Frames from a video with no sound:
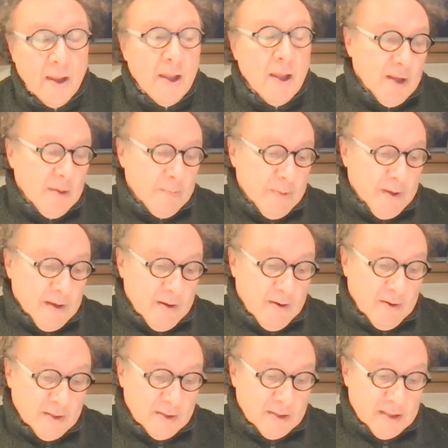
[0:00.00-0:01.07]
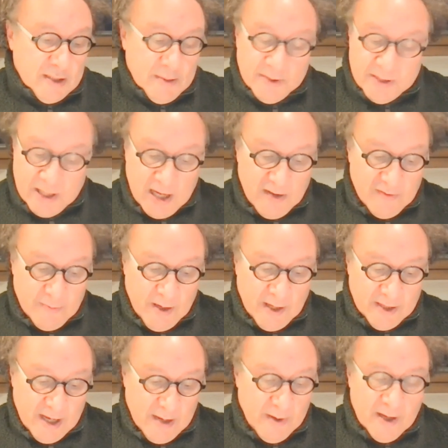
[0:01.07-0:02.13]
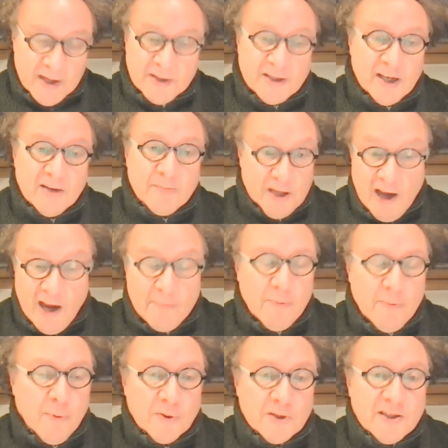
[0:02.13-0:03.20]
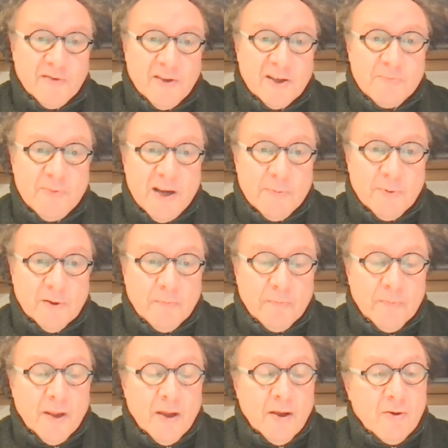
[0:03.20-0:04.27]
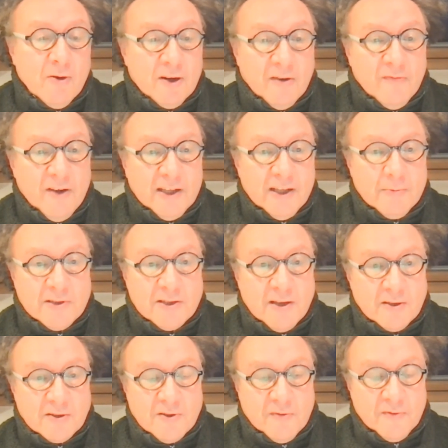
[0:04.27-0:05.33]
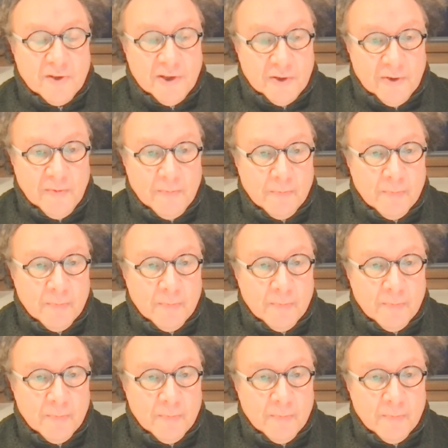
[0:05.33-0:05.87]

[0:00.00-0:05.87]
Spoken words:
Then because it was the COVID pandemic, a certain high proportion of those people got infected with SARS-CoV-2.